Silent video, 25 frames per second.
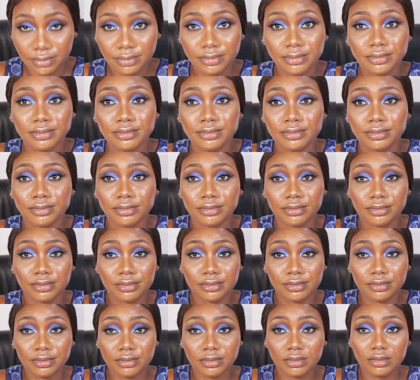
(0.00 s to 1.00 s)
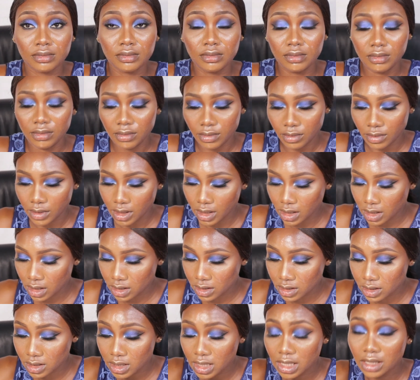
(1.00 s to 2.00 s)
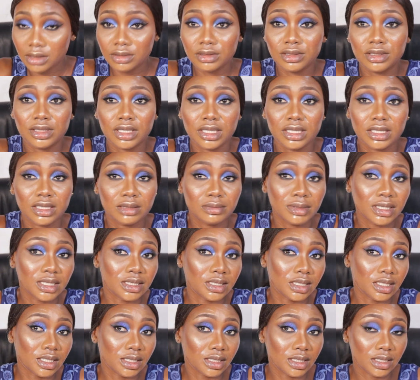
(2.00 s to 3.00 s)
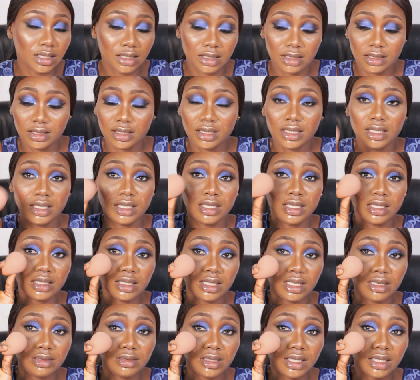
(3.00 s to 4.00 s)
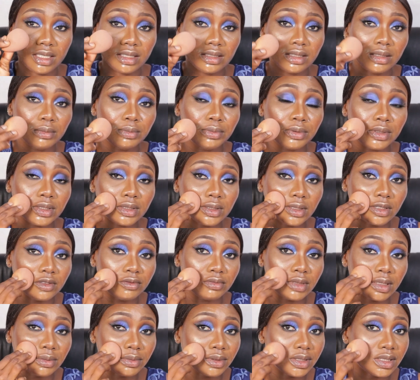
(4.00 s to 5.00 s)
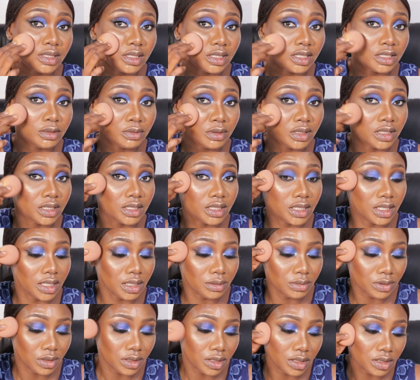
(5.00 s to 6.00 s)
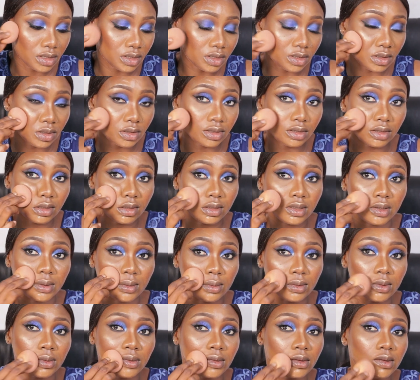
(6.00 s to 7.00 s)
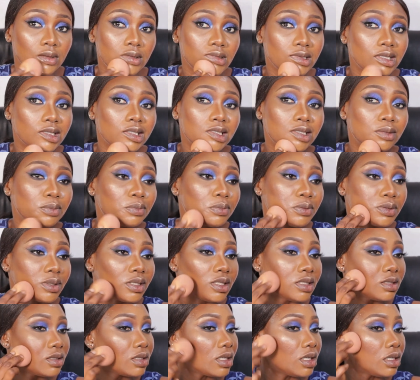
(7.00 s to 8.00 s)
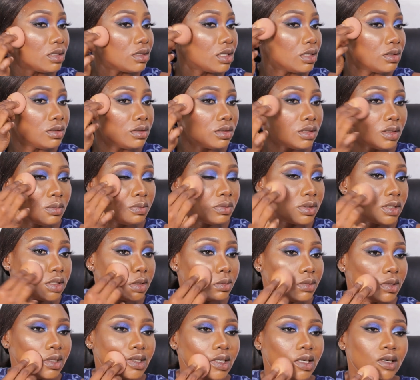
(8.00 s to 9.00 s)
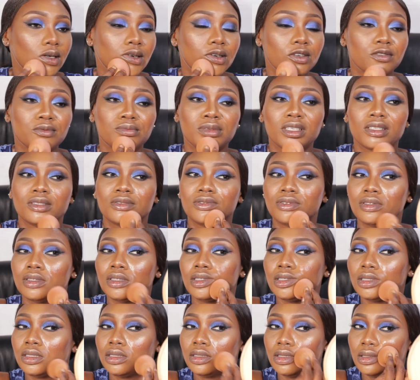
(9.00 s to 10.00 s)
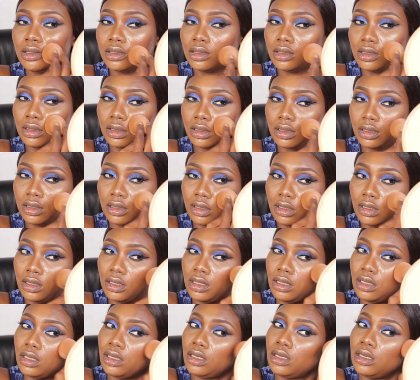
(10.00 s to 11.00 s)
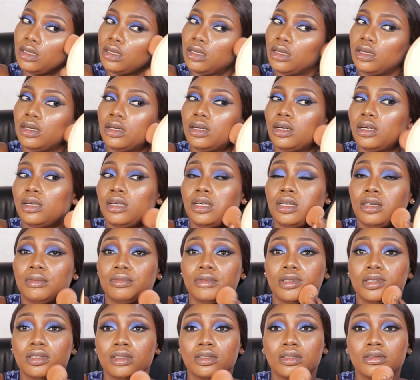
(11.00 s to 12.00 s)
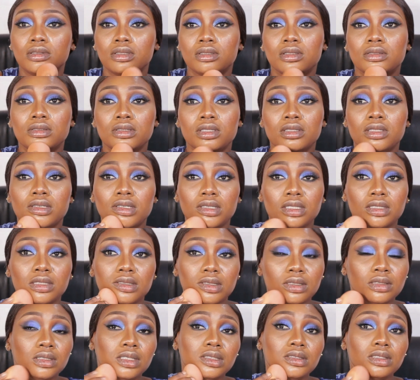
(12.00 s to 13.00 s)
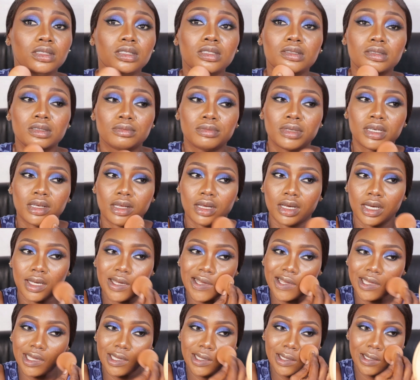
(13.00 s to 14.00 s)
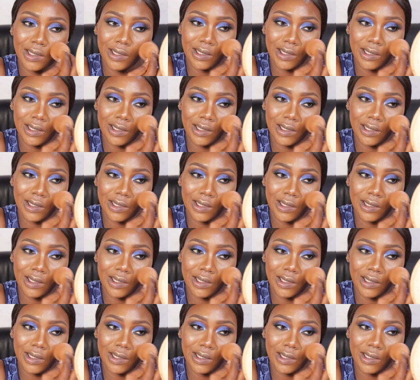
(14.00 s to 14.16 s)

You can see how drenched my skin is. Now, taking the butt of my beauty sponge, I am going to just press around the perimeter of my face. I am not going to touch underneath my eye.